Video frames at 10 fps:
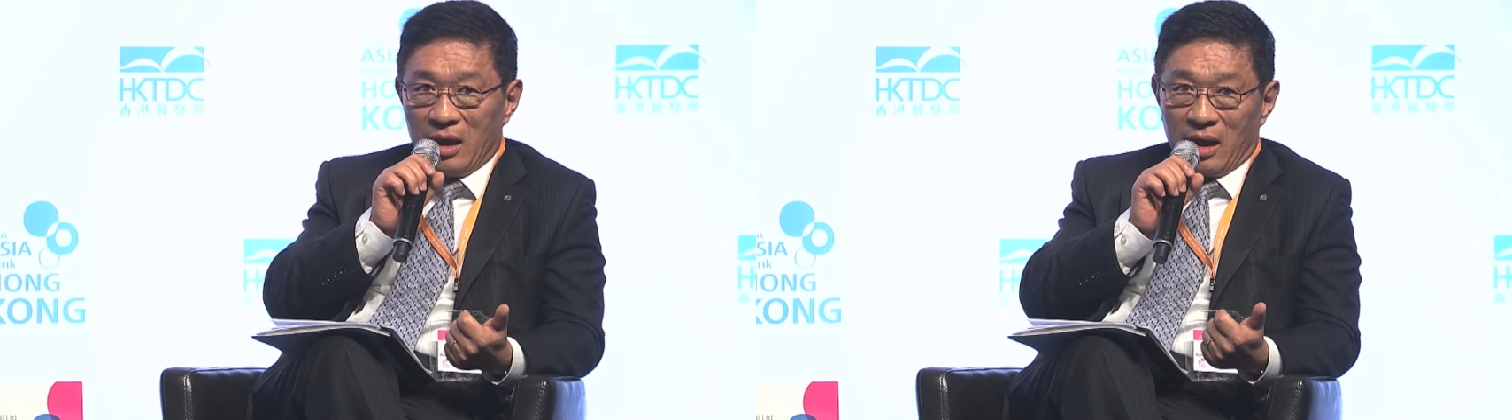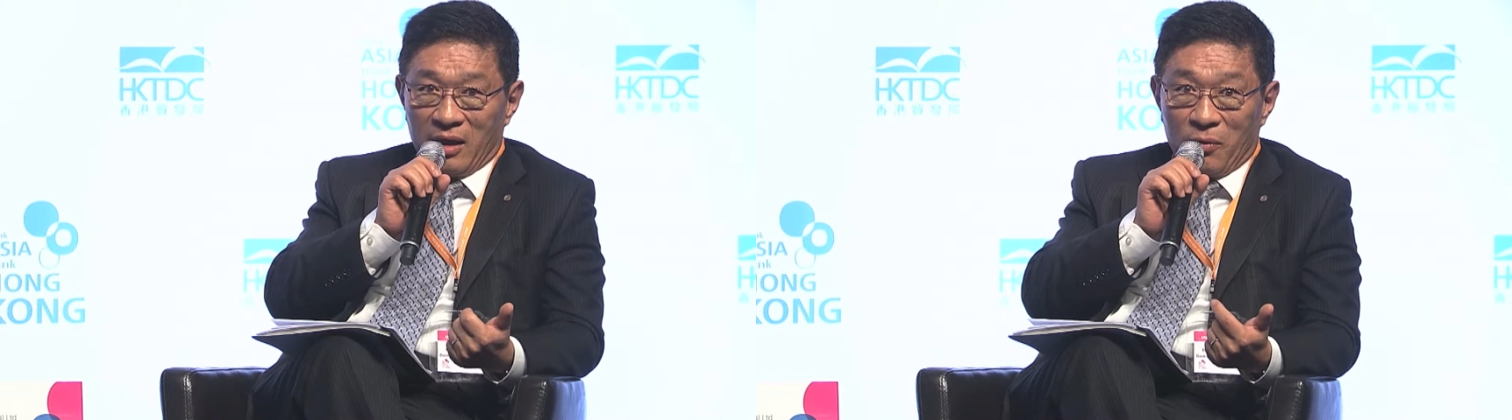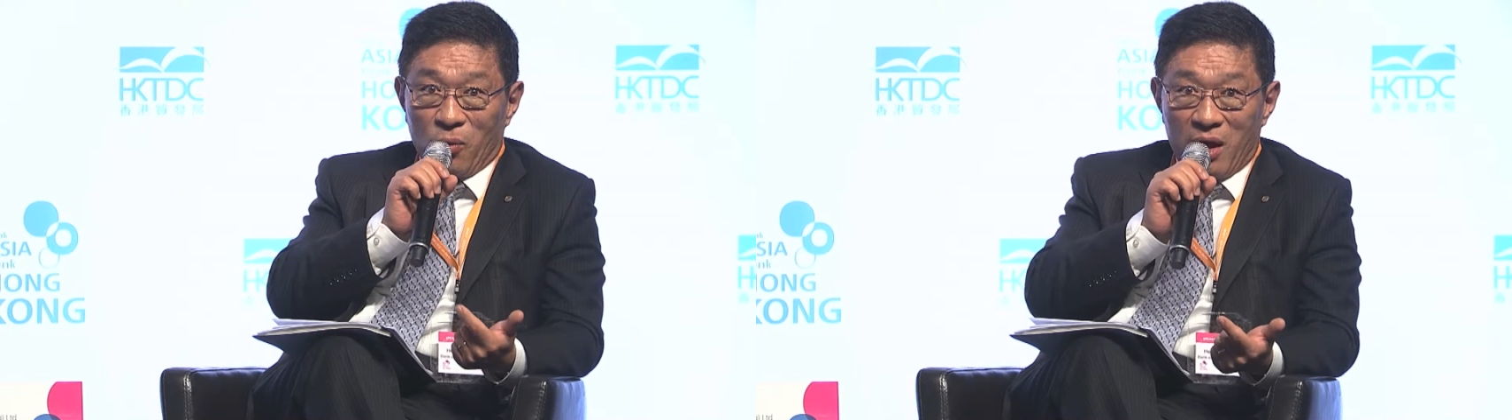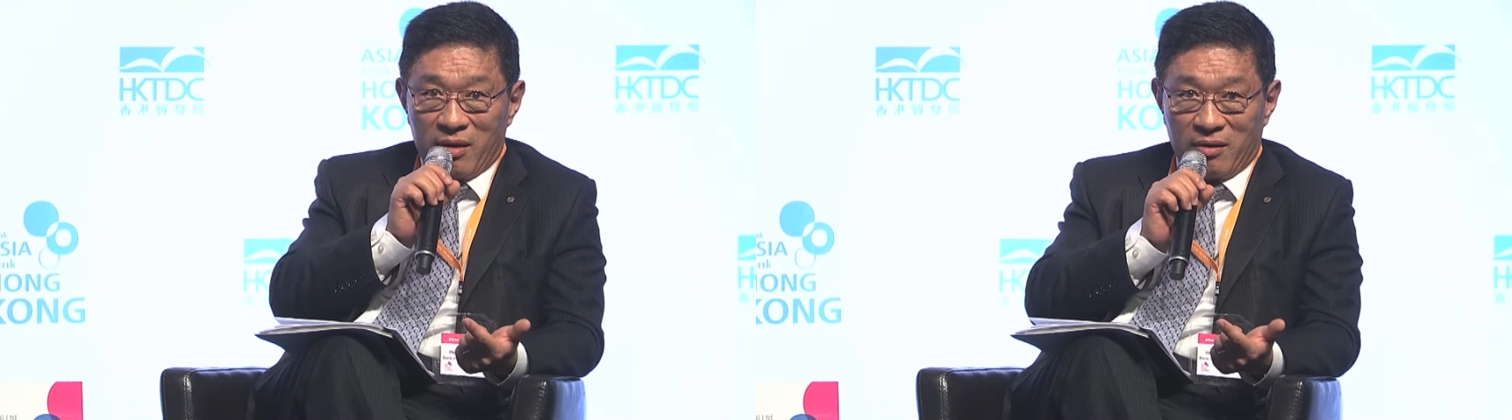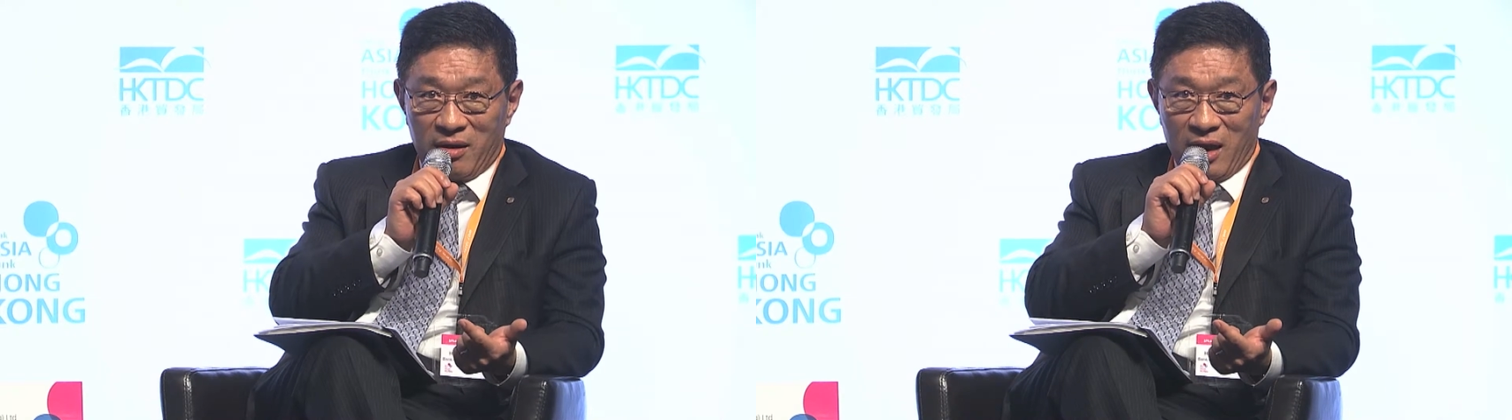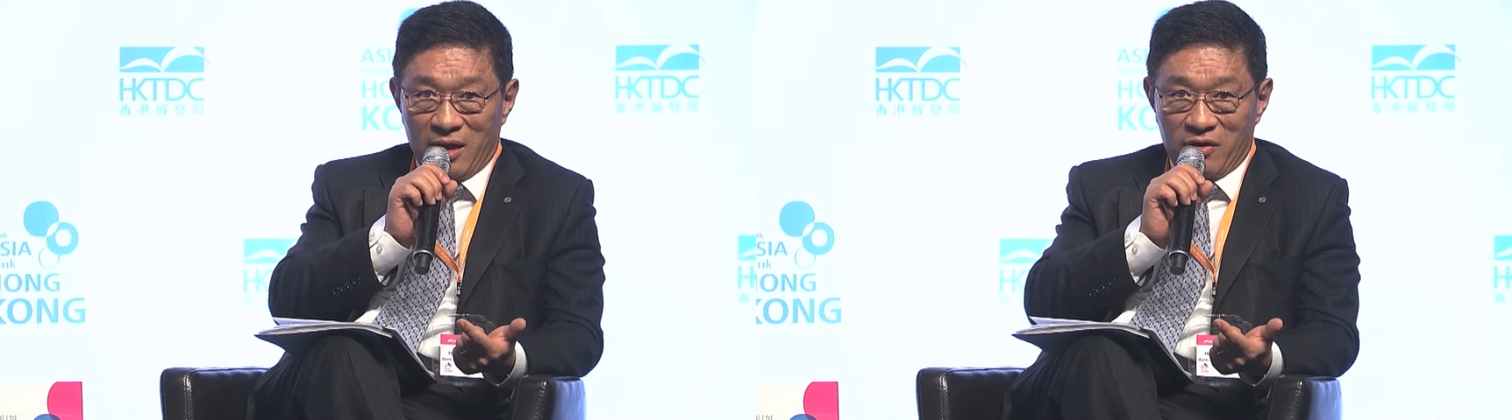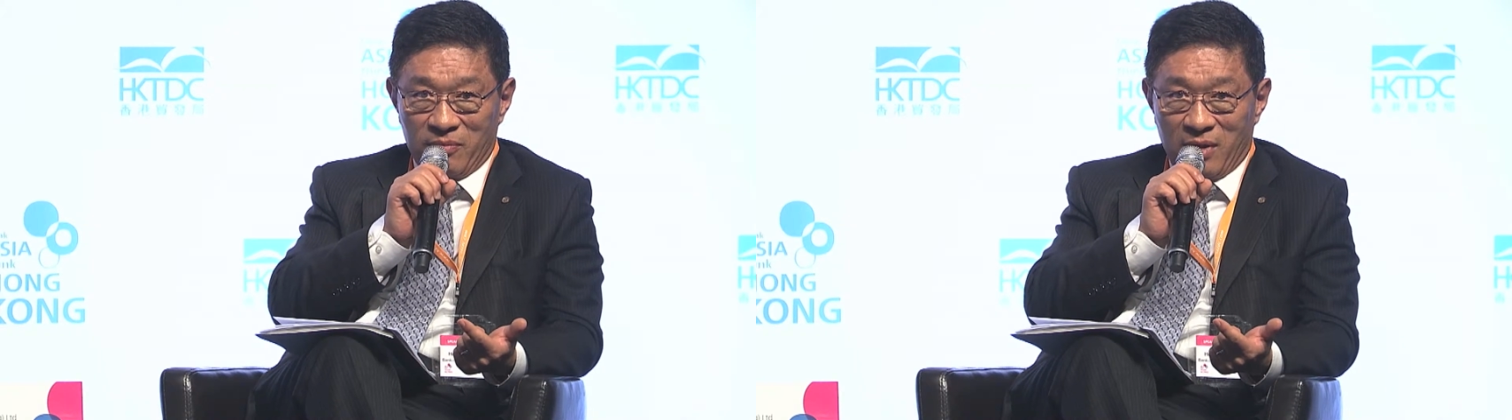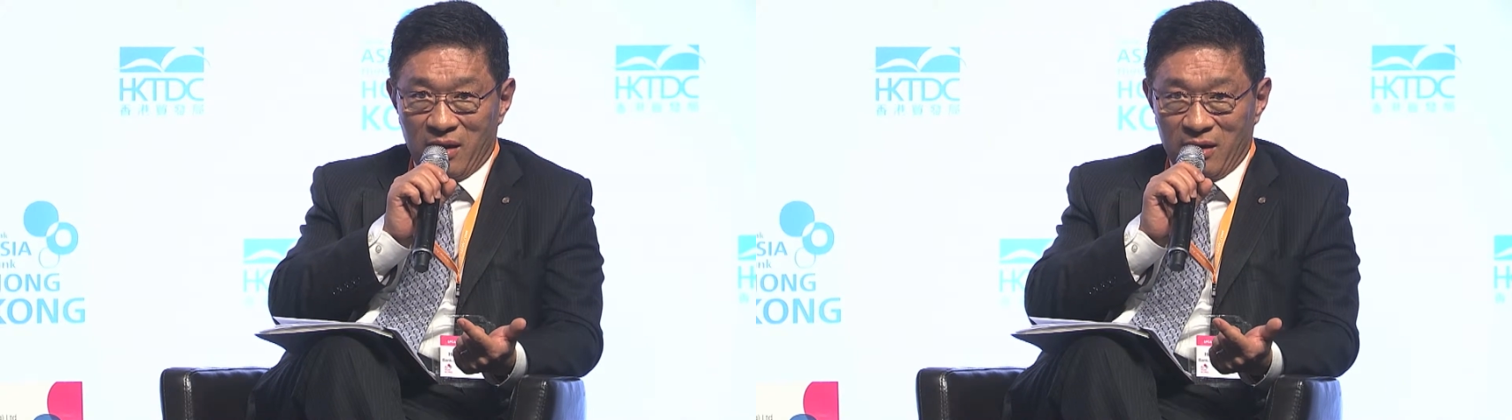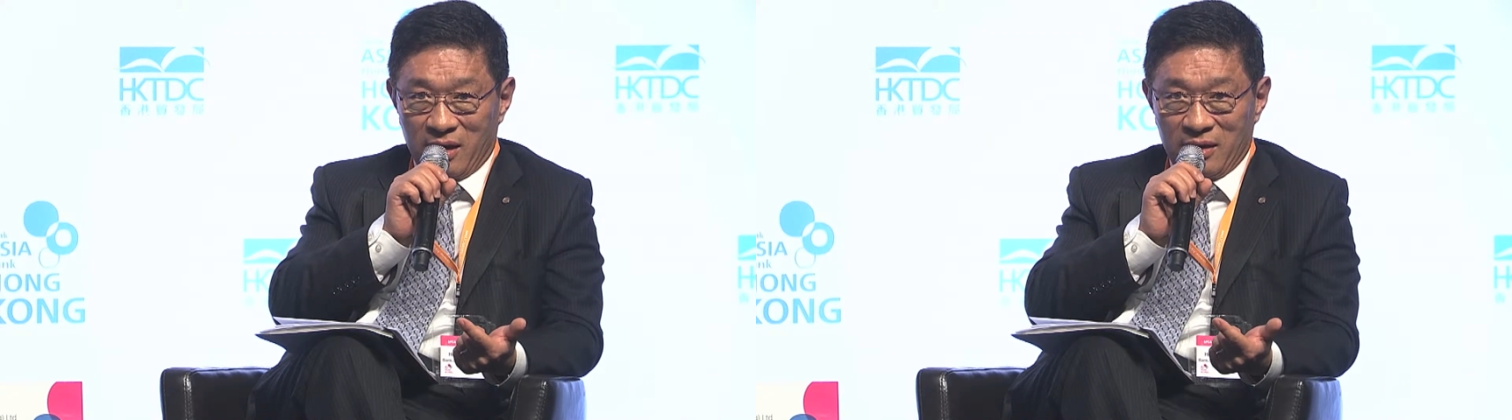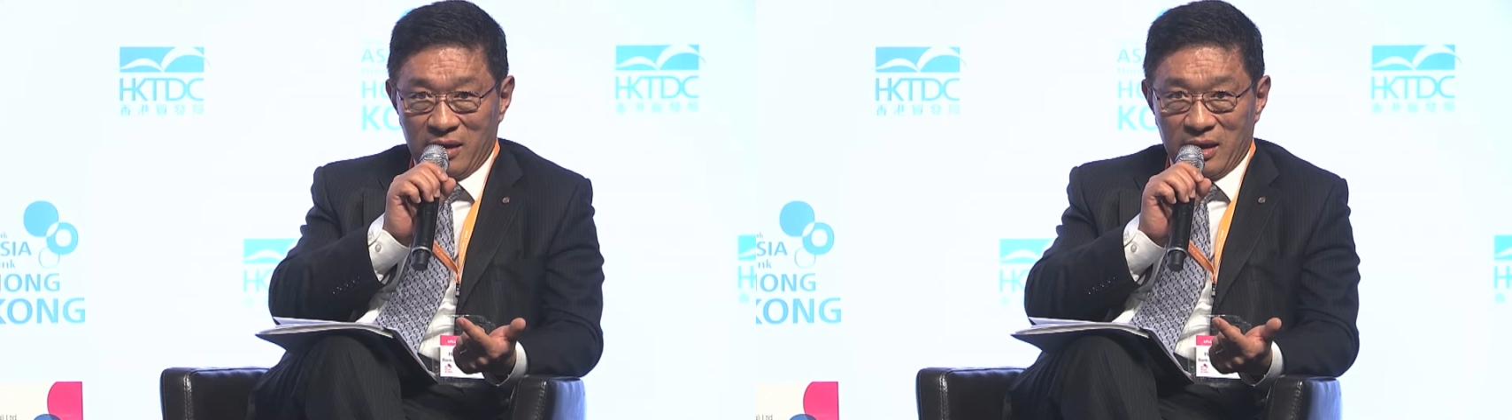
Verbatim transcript: and they want larger market.